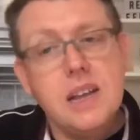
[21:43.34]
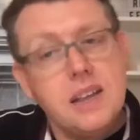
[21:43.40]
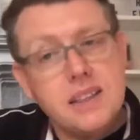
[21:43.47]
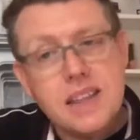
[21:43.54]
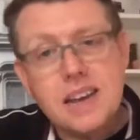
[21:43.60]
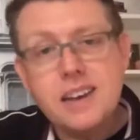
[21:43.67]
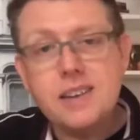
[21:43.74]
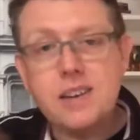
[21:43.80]

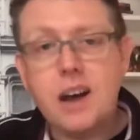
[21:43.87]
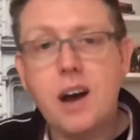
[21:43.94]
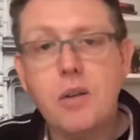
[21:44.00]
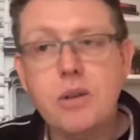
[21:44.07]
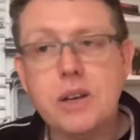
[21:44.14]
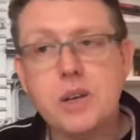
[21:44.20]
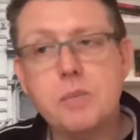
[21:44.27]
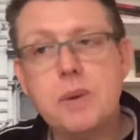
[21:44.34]
Then there's a
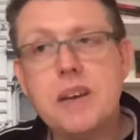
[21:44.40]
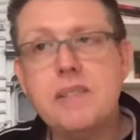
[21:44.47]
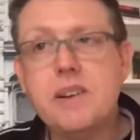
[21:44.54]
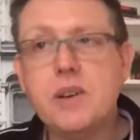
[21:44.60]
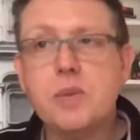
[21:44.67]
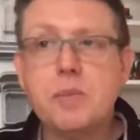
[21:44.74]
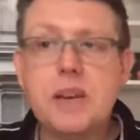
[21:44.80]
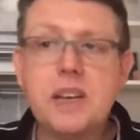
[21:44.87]
whole
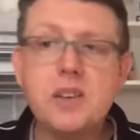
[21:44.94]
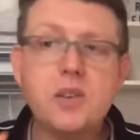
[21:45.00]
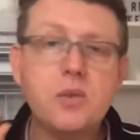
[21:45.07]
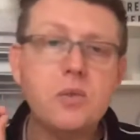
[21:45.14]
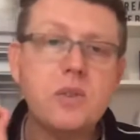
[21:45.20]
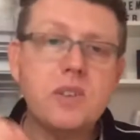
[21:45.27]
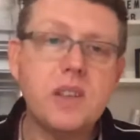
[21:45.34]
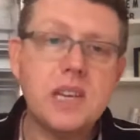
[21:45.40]
experience piece and
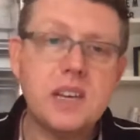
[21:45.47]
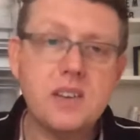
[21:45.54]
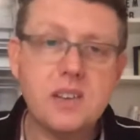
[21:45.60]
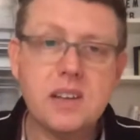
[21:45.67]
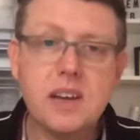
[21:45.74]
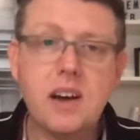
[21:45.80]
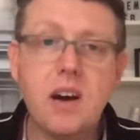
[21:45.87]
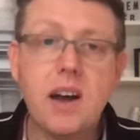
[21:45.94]
all the things
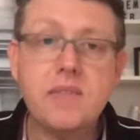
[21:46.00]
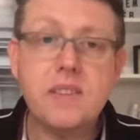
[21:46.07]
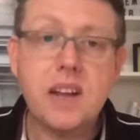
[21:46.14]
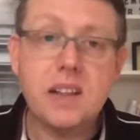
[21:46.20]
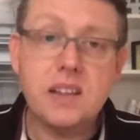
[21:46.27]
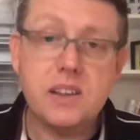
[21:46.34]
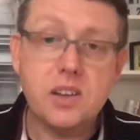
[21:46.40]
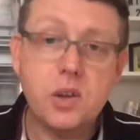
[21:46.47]
that I've
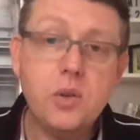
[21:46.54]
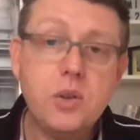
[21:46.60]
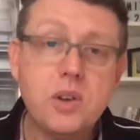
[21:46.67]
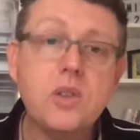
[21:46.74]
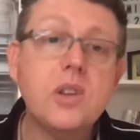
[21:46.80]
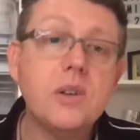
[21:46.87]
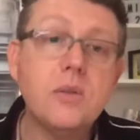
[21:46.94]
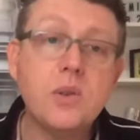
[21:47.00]
done that you
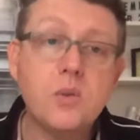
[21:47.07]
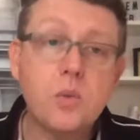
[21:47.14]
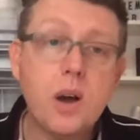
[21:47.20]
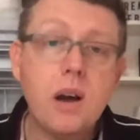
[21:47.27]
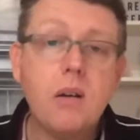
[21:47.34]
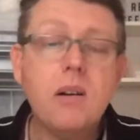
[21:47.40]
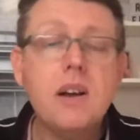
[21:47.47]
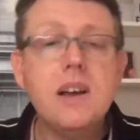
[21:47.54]
can do as
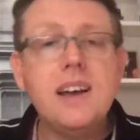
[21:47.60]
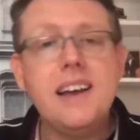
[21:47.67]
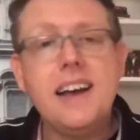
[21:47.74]
well.